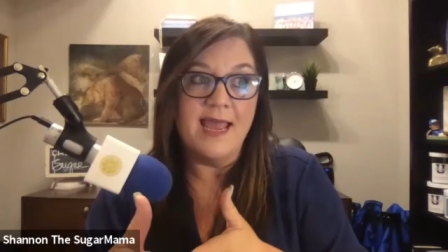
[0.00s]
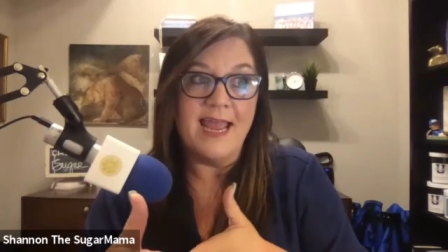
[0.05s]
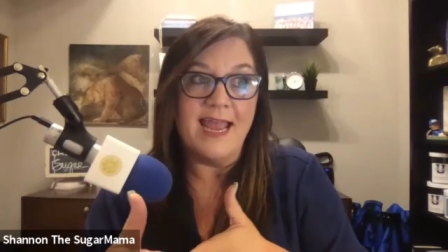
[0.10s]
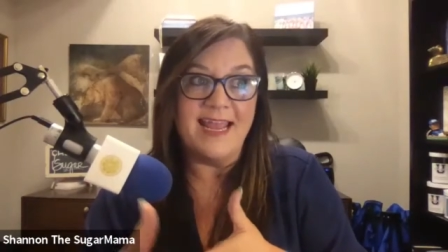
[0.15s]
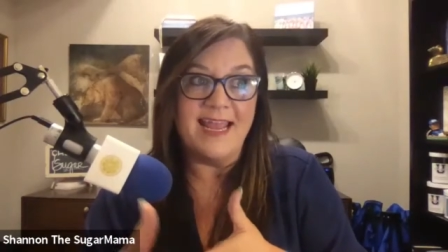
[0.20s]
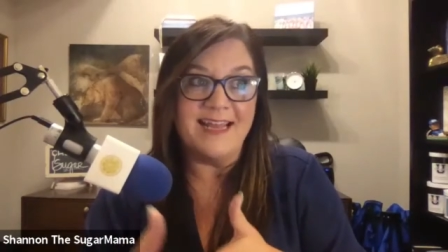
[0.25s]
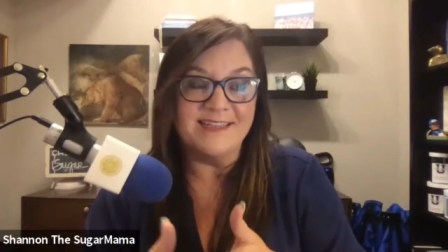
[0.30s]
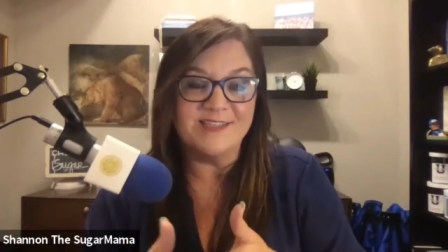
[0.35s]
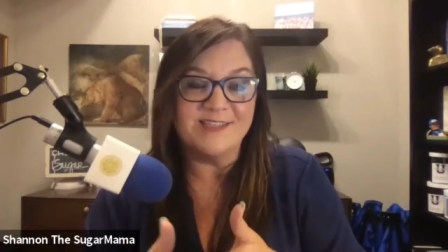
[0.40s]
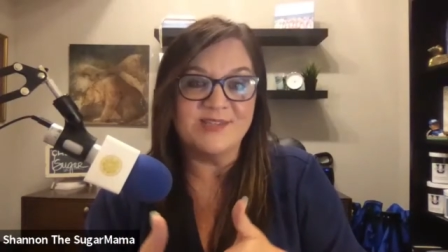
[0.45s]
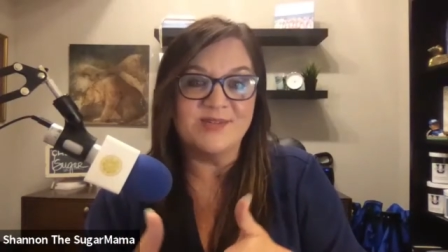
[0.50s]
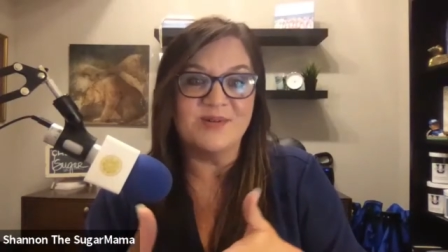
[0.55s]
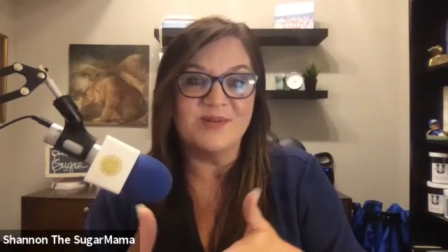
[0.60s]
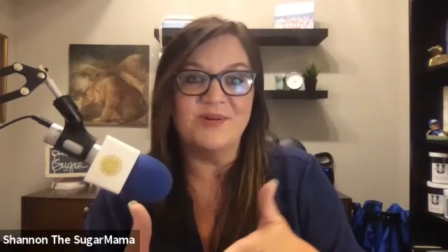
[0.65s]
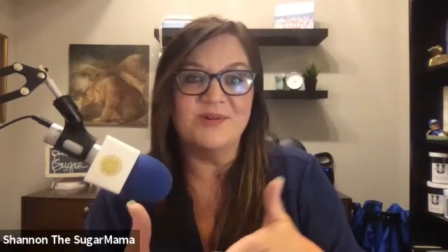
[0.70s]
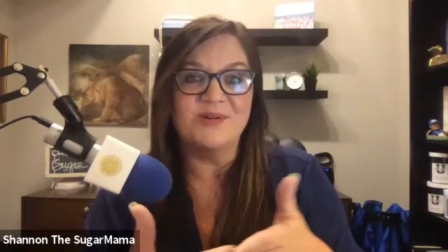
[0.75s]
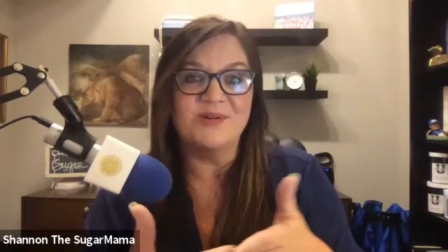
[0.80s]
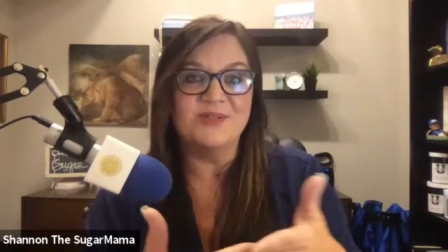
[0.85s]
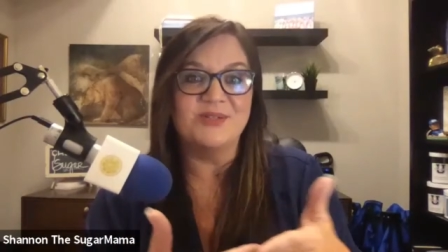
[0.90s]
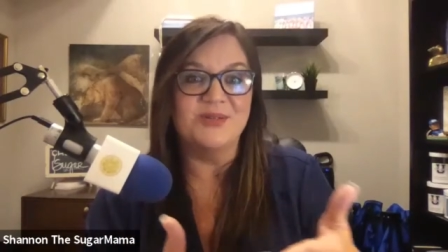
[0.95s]

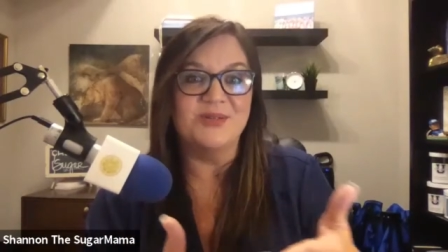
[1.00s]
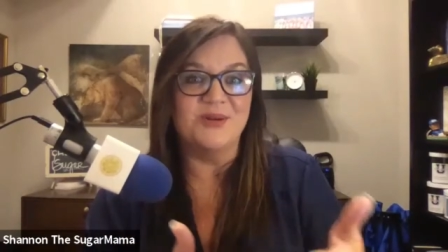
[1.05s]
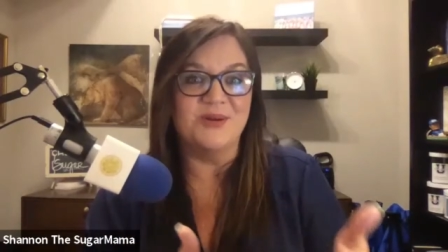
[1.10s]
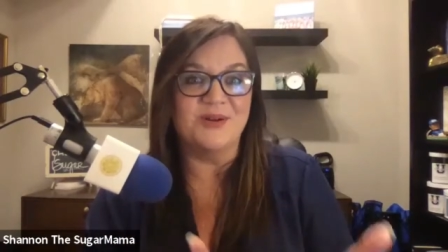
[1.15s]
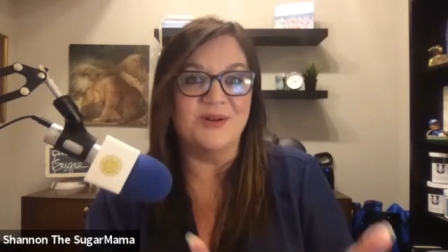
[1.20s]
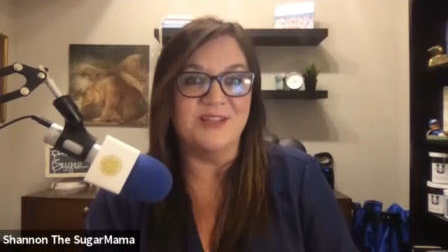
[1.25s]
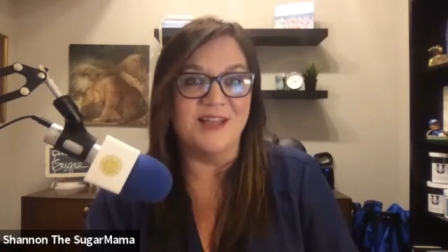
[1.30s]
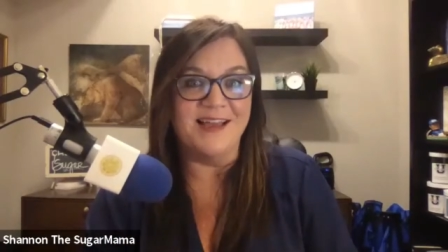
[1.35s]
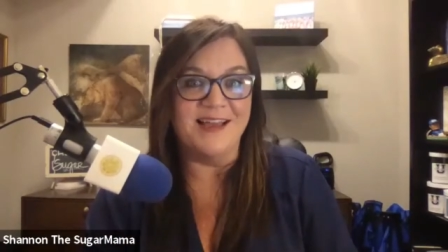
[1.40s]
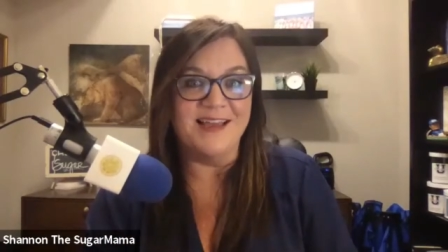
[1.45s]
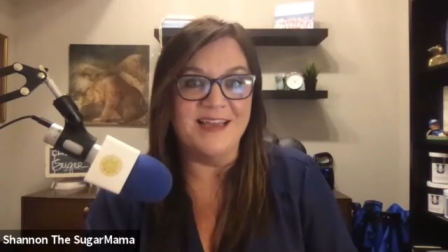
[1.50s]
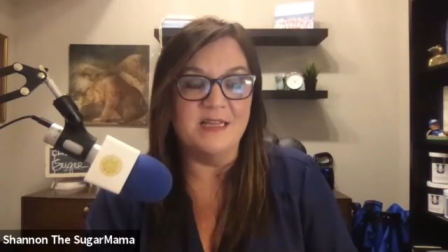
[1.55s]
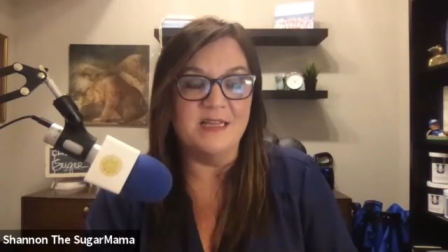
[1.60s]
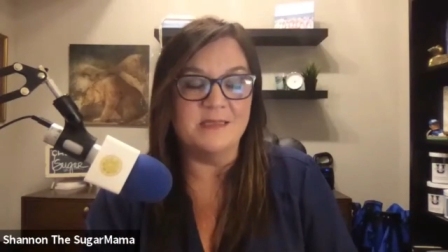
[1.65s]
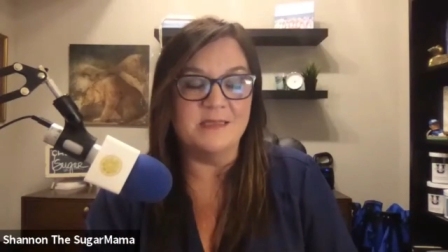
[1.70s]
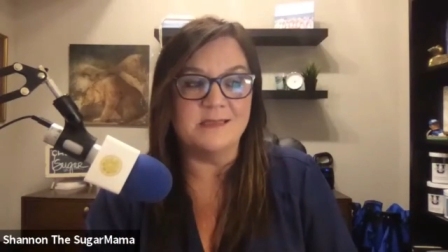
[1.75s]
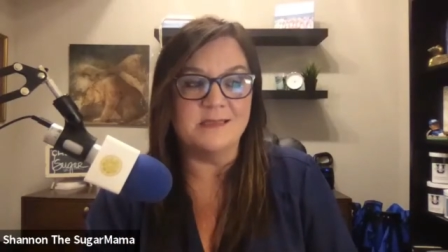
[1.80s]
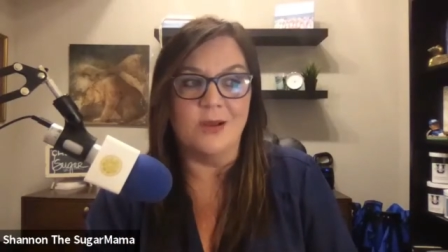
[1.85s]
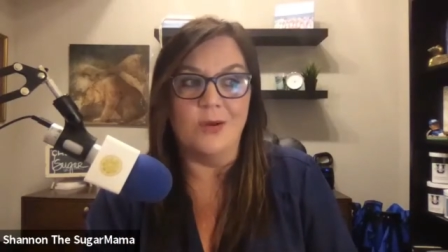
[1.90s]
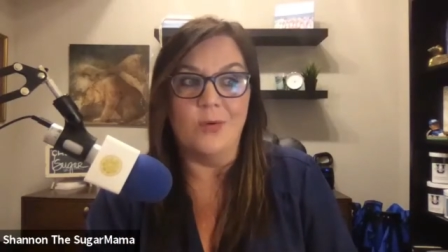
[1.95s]
answer to your
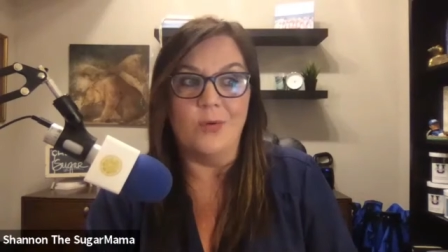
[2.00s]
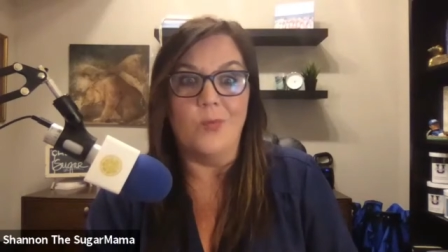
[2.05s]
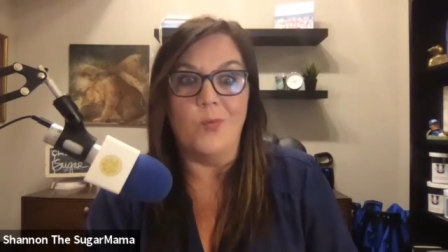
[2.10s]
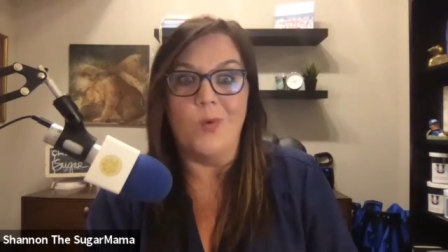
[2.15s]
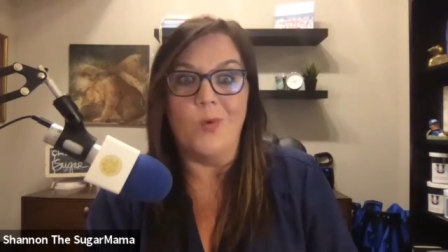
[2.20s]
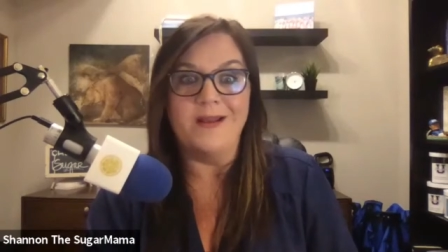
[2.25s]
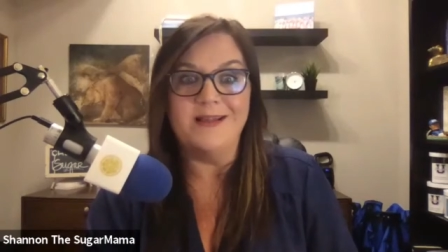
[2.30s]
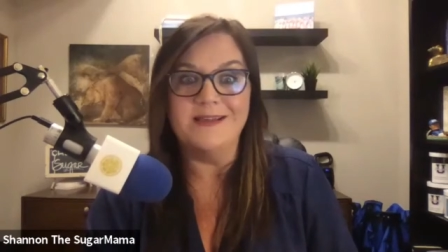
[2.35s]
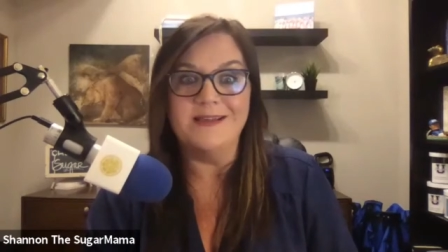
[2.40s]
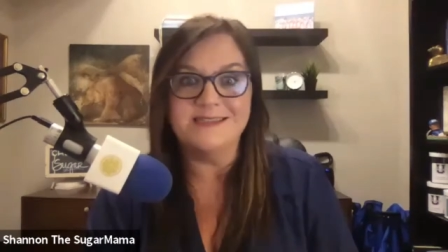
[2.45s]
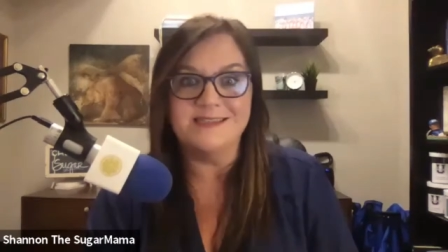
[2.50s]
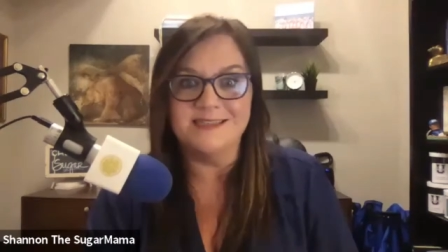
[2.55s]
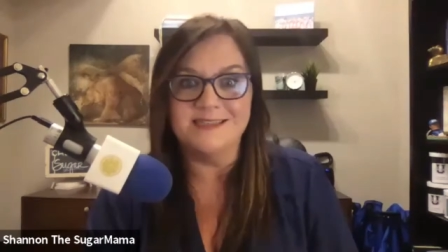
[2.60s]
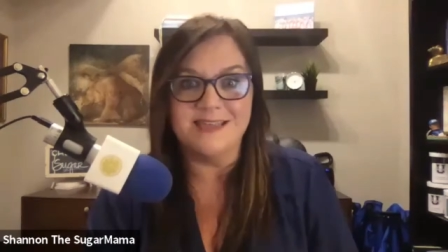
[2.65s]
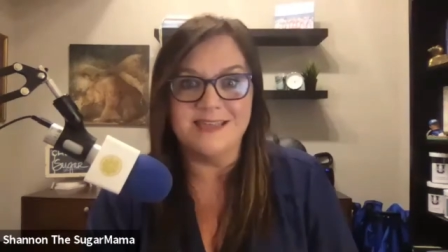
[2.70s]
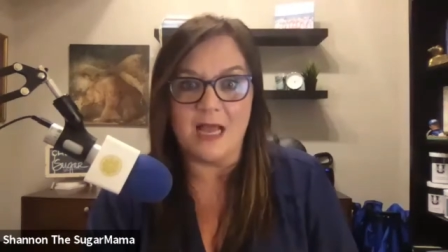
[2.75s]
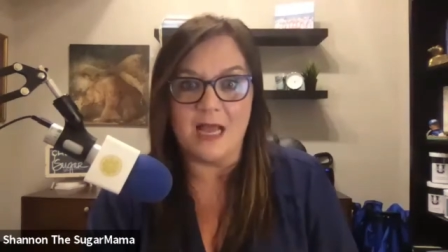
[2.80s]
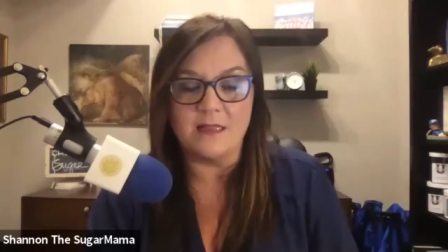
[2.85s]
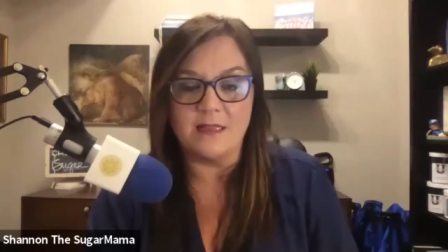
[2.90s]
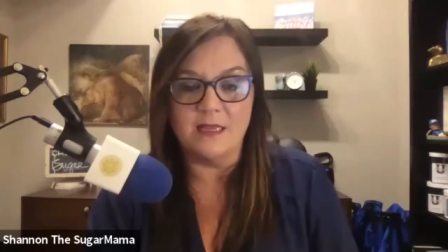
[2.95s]
clients what is
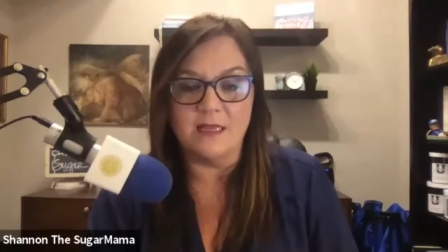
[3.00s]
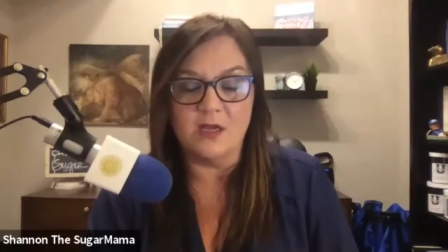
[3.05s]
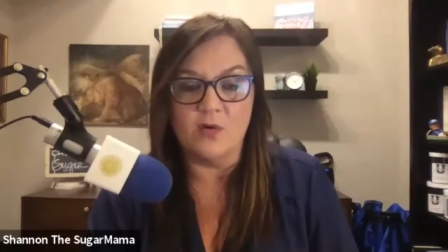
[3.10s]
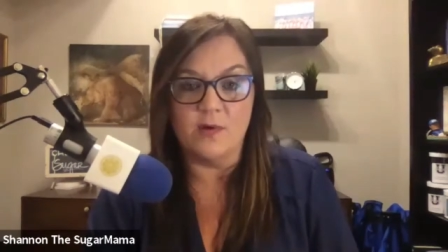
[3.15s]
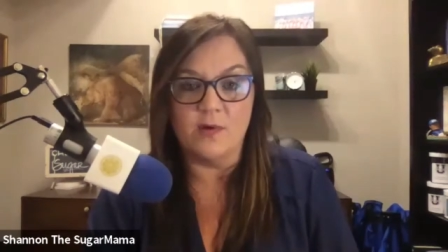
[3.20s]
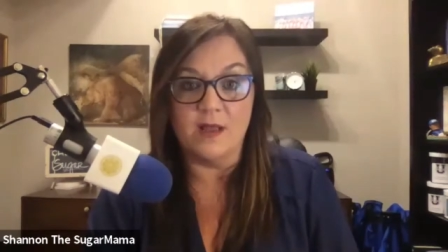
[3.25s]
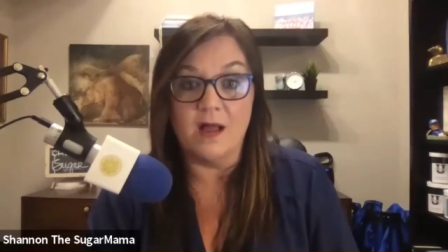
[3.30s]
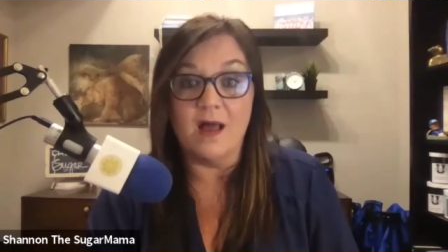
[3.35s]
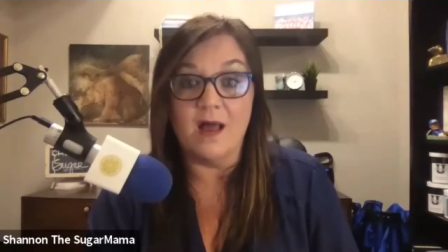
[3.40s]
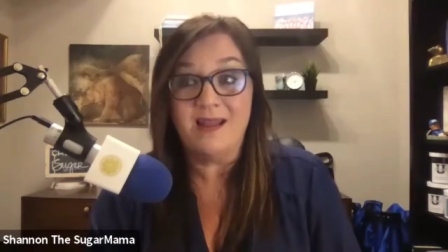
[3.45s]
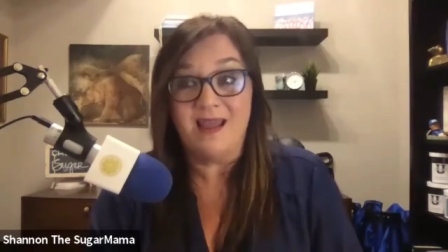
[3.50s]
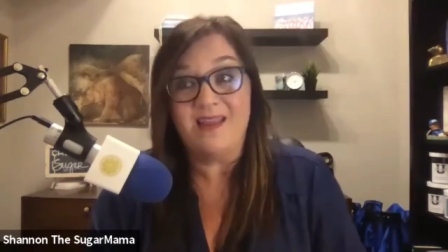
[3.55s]
exactly going on.